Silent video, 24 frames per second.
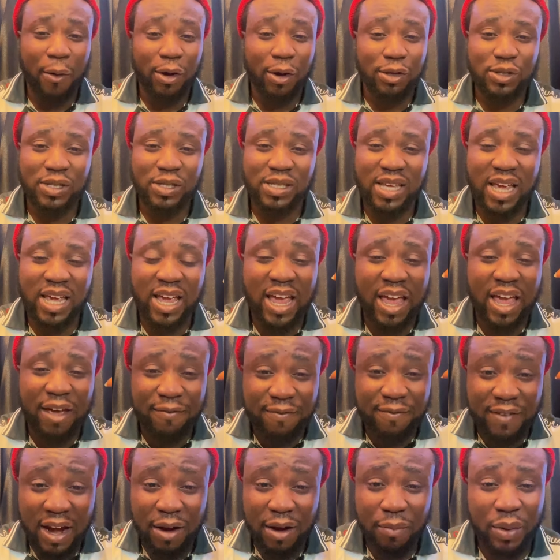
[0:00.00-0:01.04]
I want to say
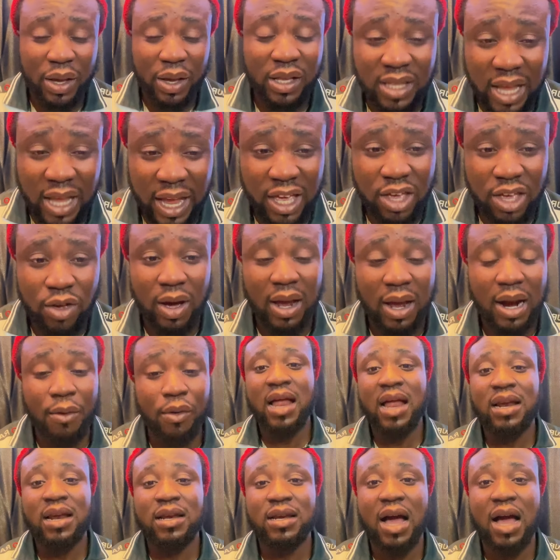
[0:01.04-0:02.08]
a very big thank you.
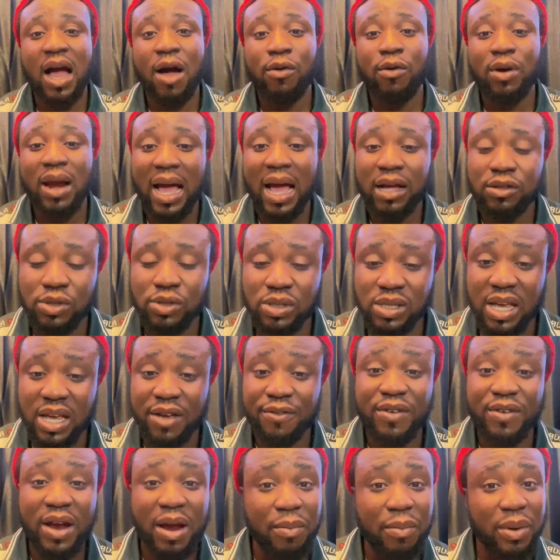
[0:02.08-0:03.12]
And I would like to say a
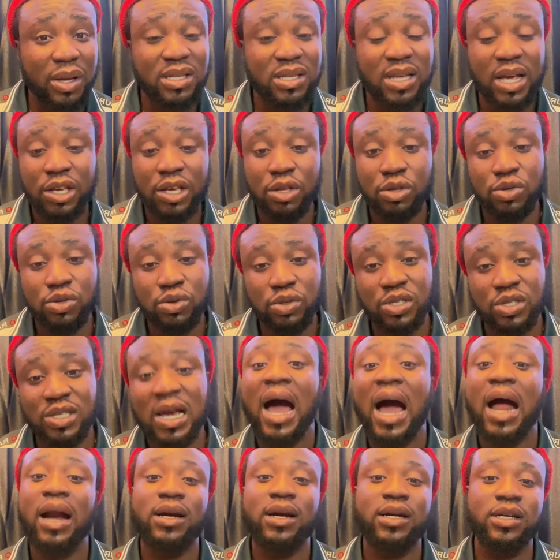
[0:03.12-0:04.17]
very big thank you to
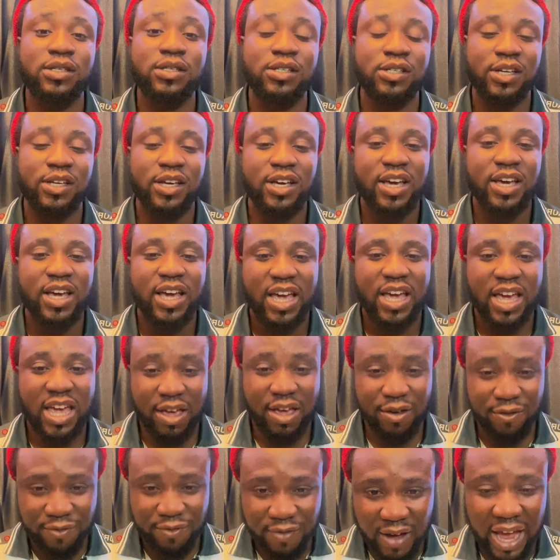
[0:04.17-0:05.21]
Cherish
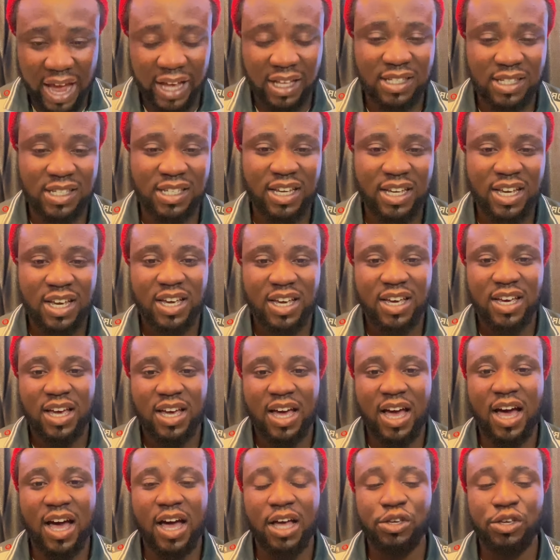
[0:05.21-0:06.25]
Events.
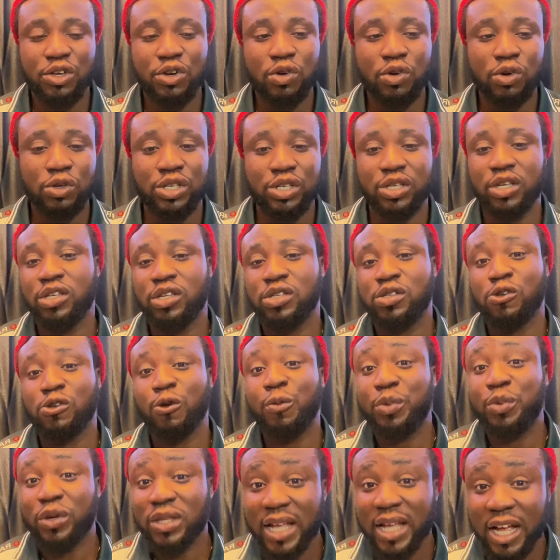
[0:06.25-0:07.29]
She
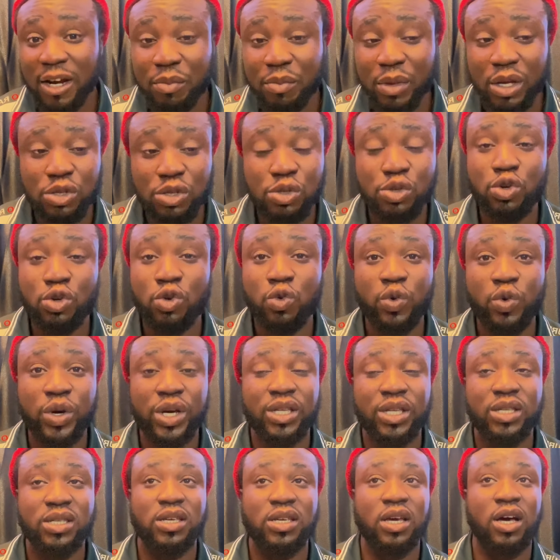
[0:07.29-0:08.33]
supported me too
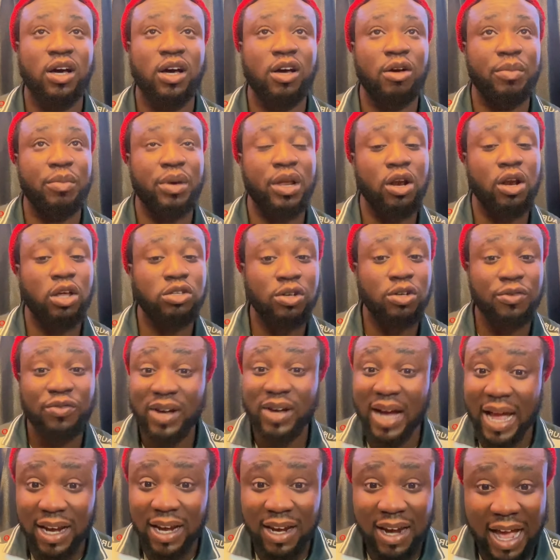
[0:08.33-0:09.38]
with a lot of
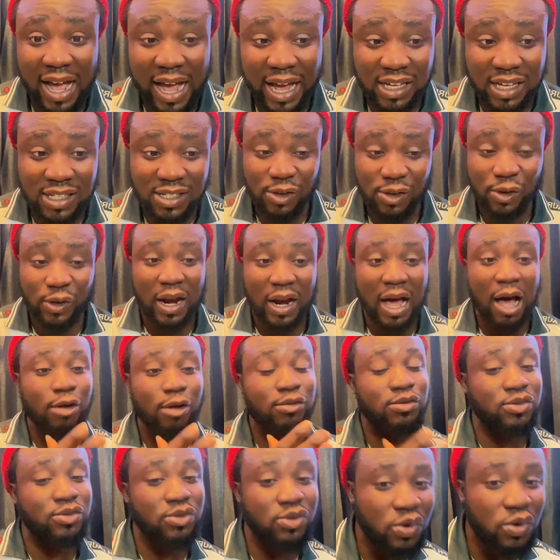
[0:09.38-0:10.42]
guidelines on how
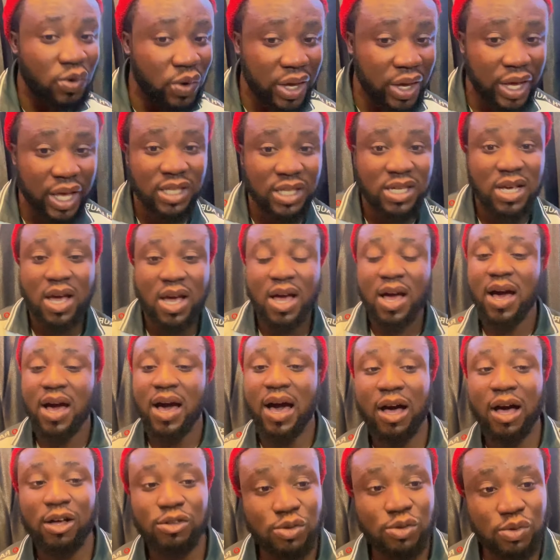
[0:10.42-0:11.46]
to do it,
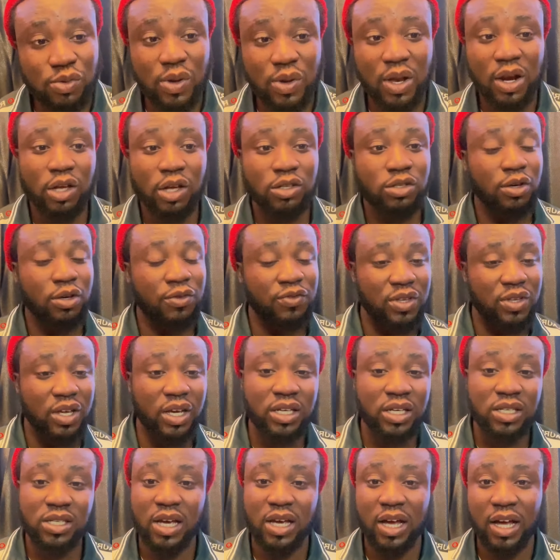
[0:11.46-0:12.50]
how to do a lot of
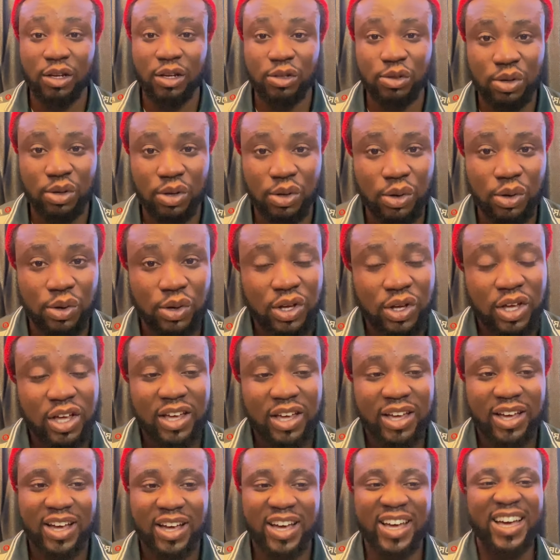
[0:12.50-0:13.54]
things, and you
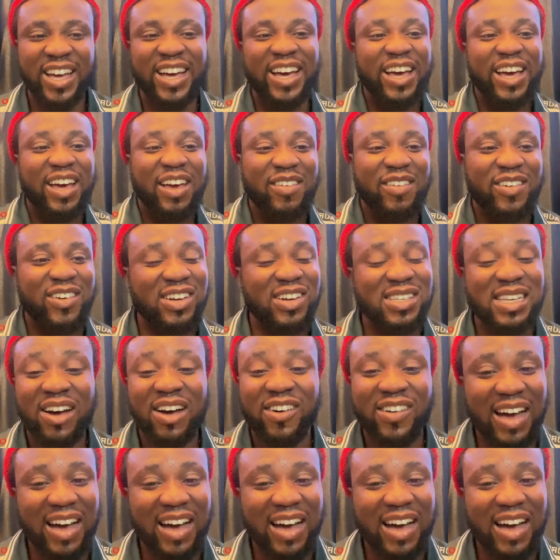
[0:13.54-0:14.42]
know, because I